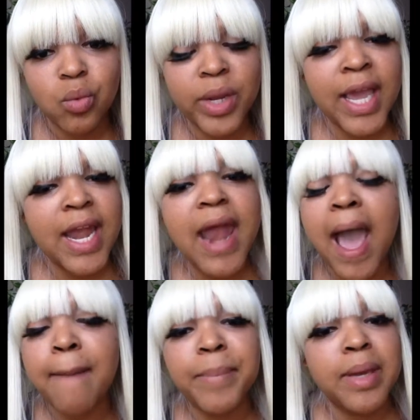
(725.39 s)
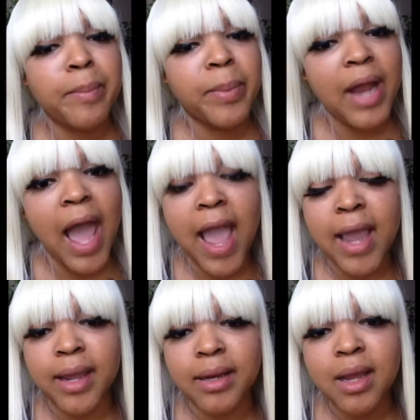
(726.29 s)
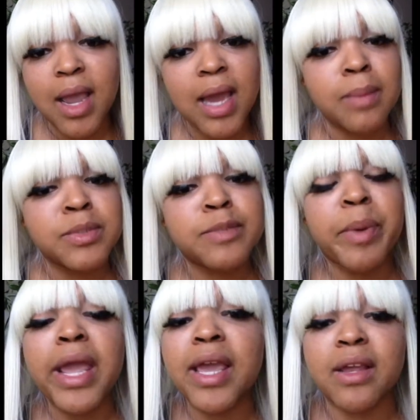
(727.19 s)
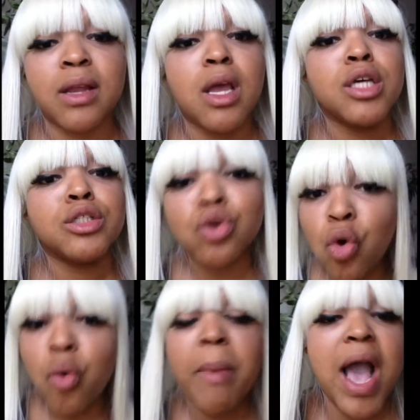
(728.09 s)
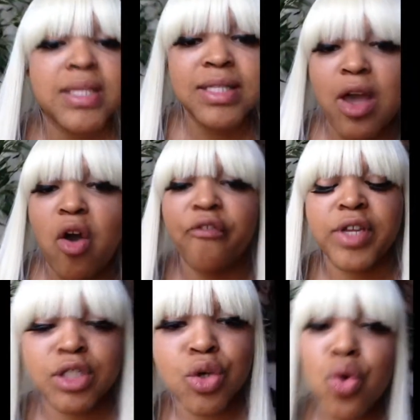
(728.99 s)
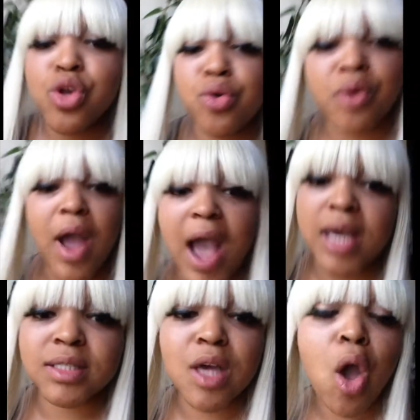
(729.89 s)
We cannot be blind. And I'm speaking to myself and to you guys.